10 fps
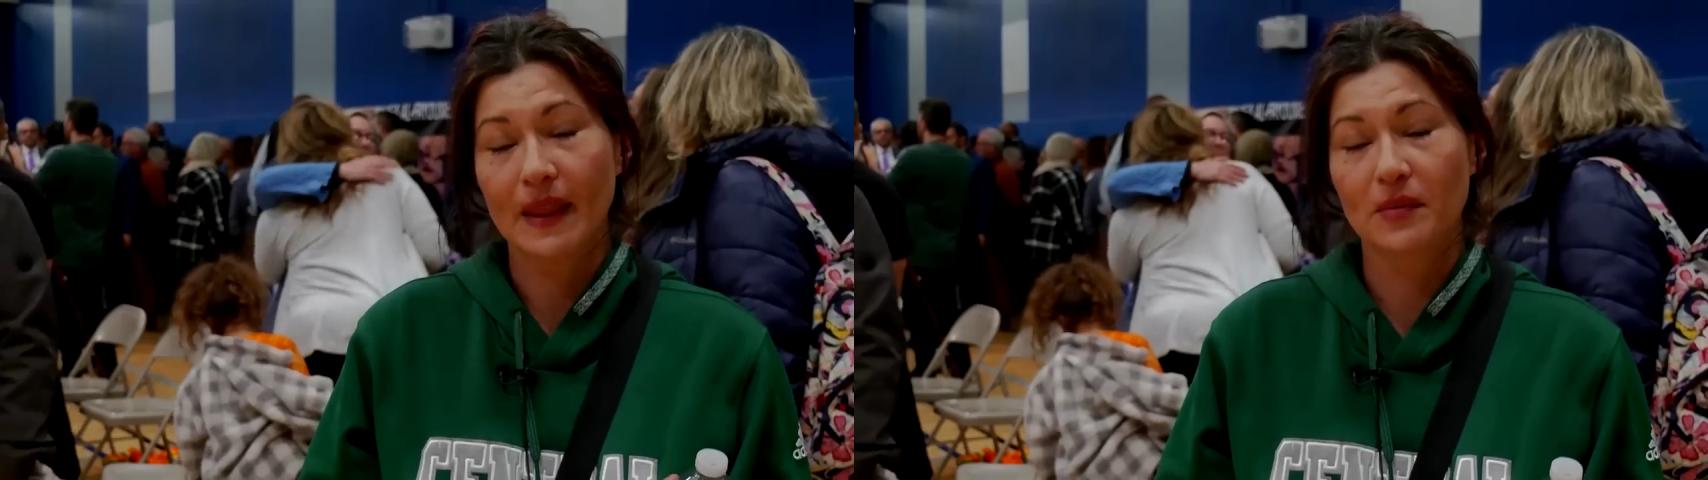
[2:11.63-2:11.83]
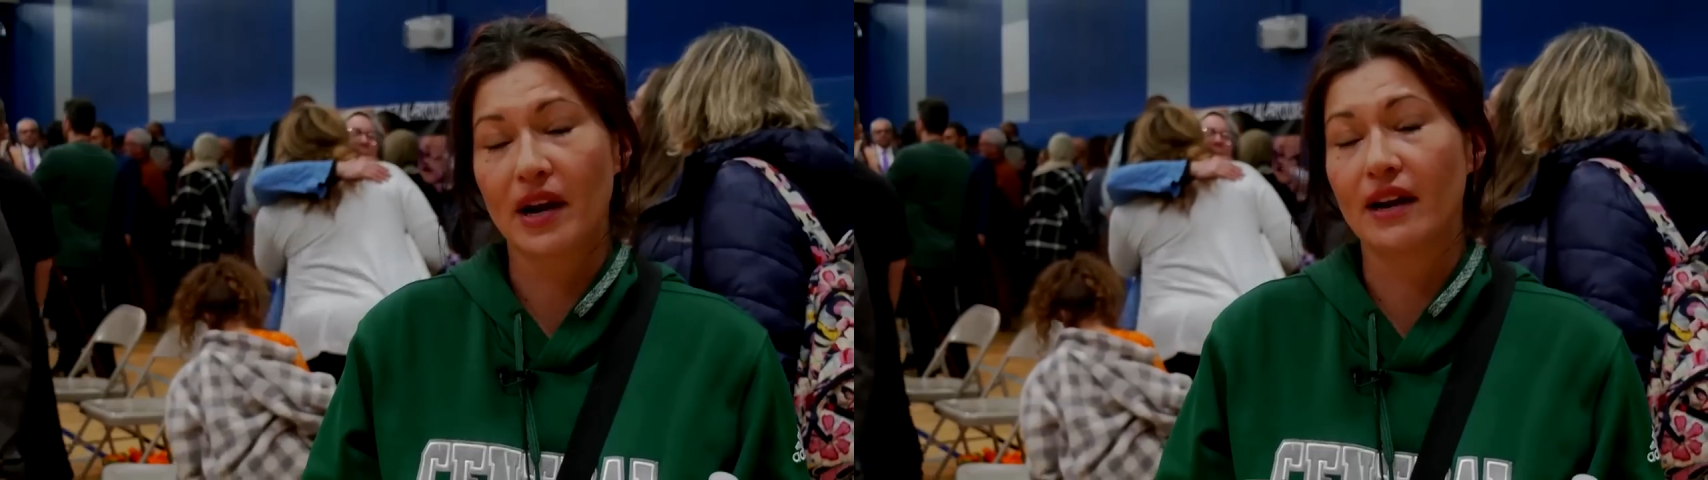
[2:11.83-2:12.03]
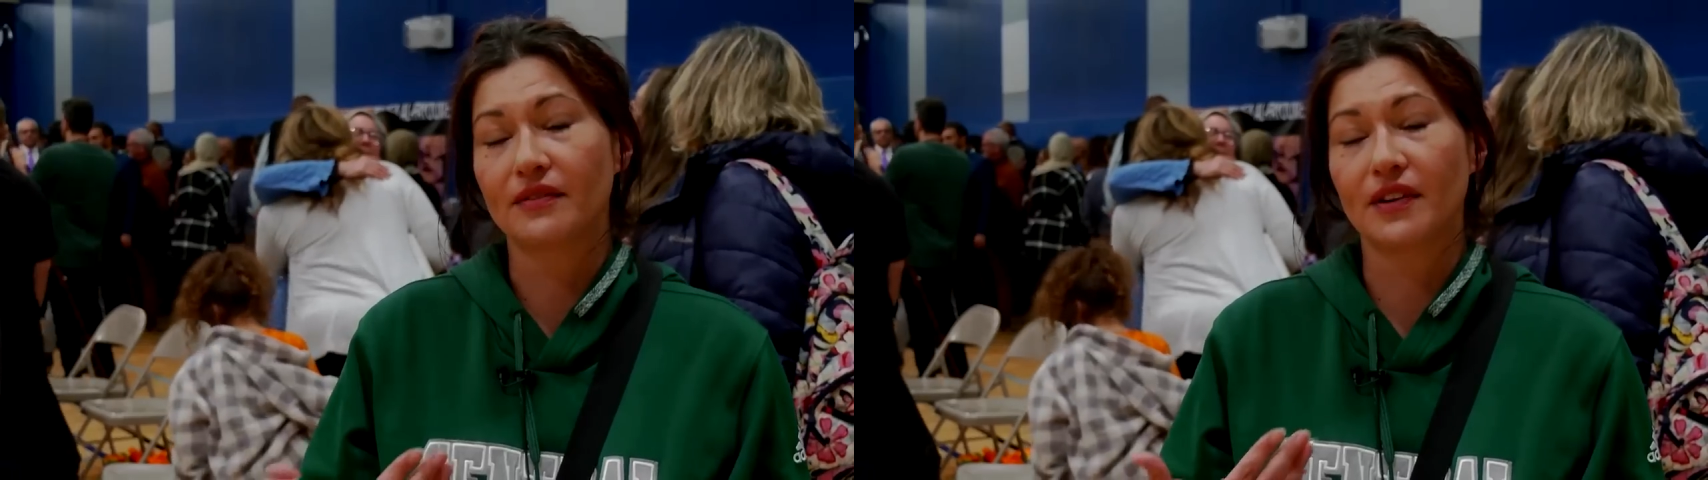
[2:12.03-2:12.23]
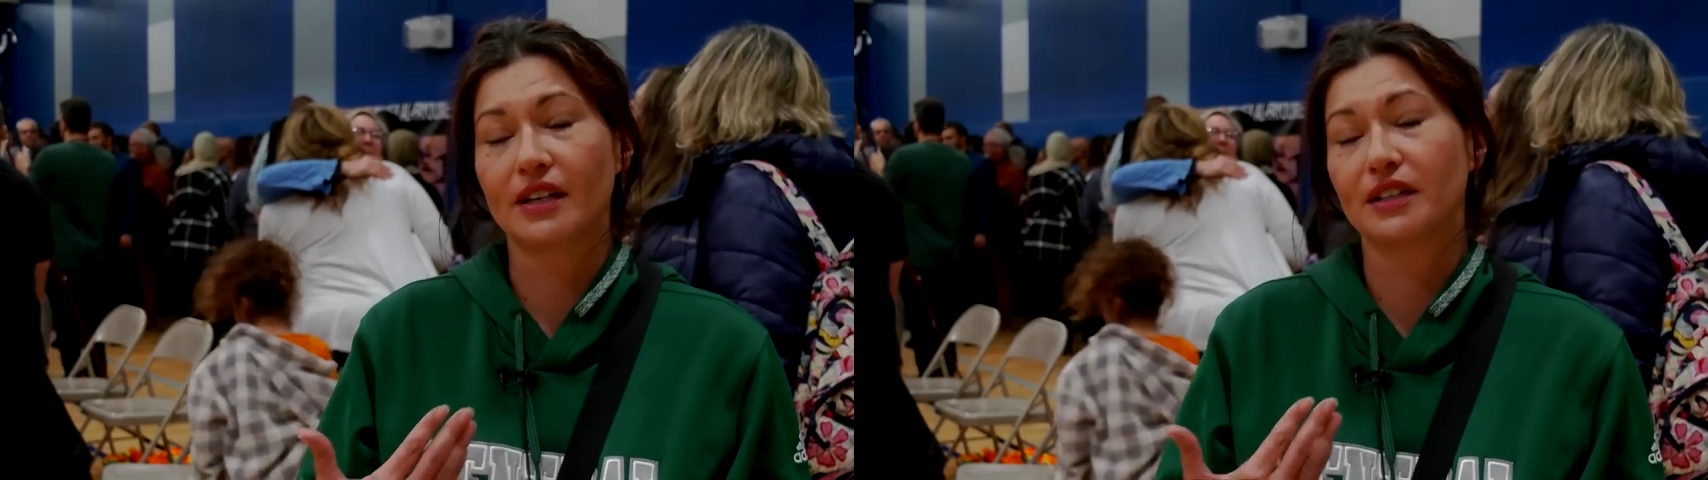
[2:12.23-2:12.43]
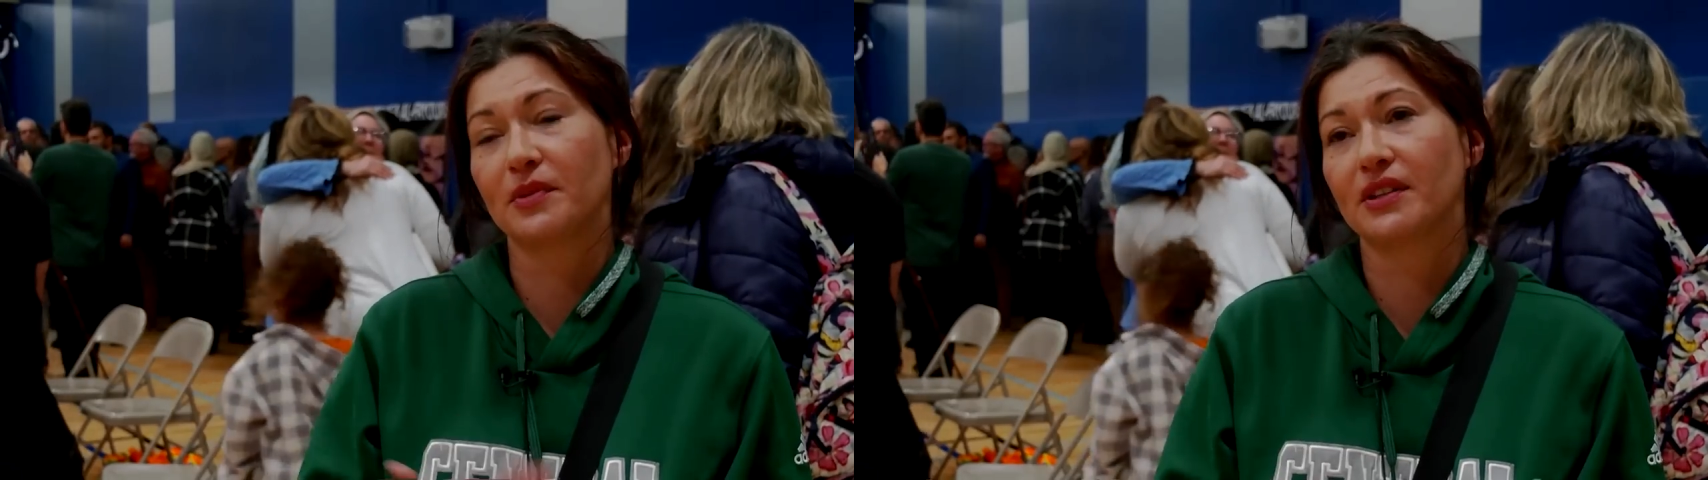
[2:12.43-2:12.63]
I'm proud of our
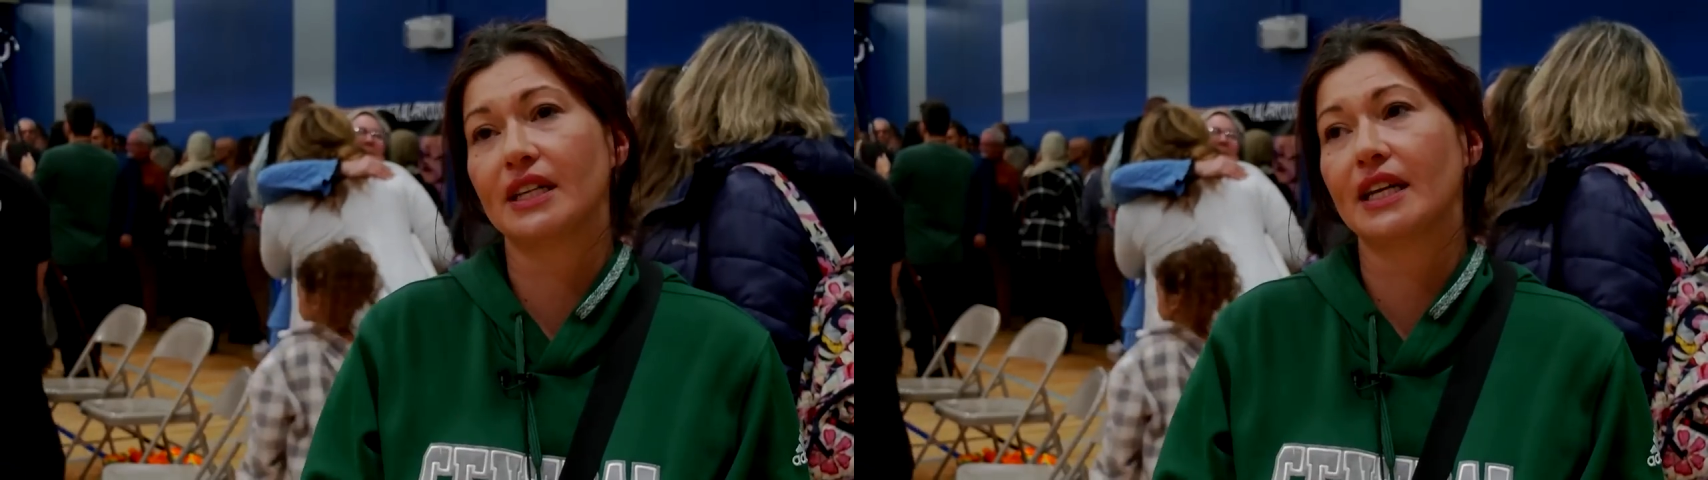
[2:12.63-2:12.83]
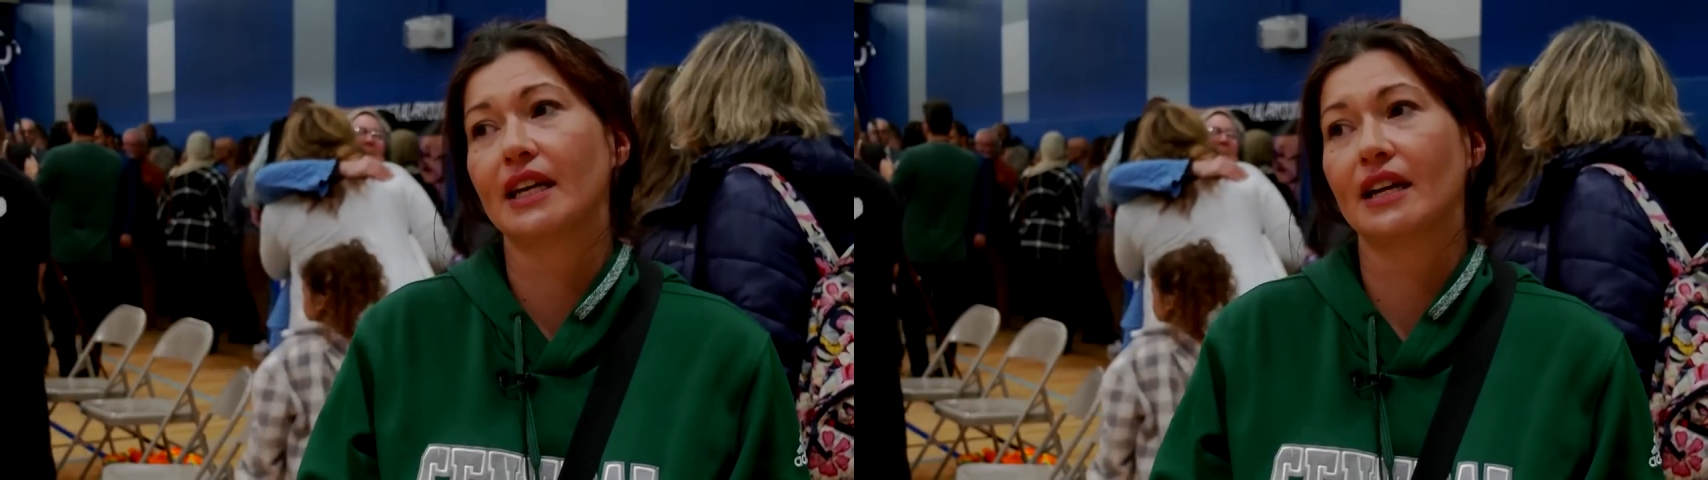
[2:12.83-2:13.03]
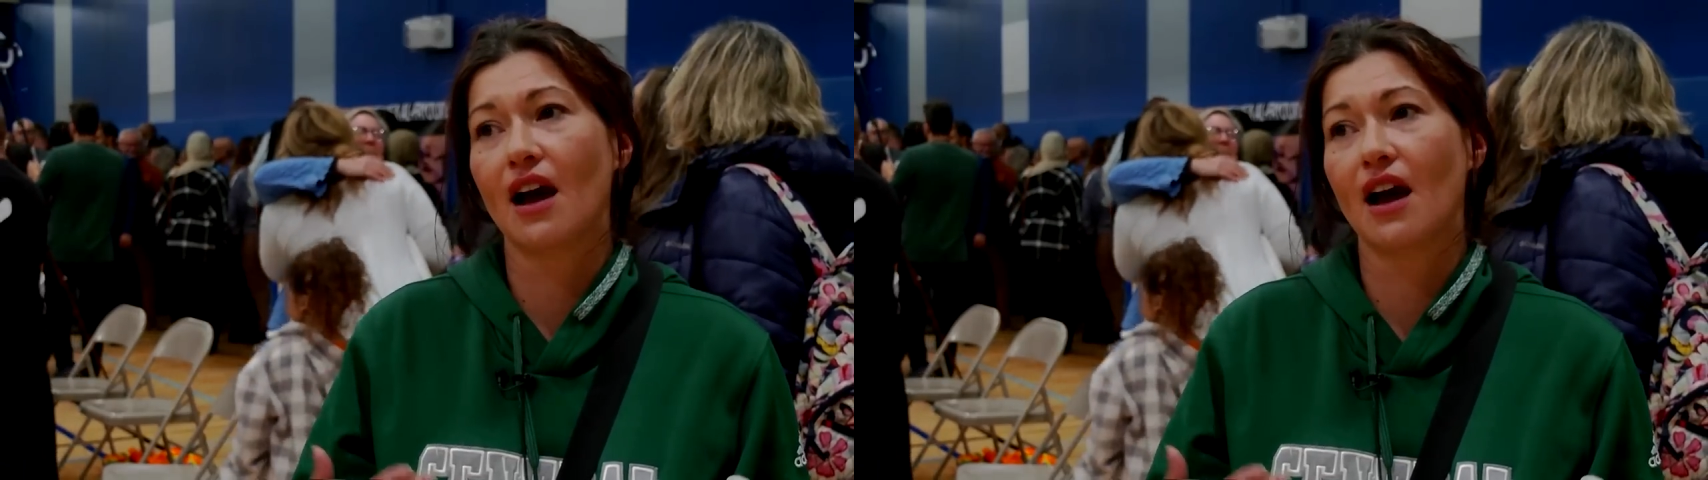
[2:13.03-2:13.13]
community.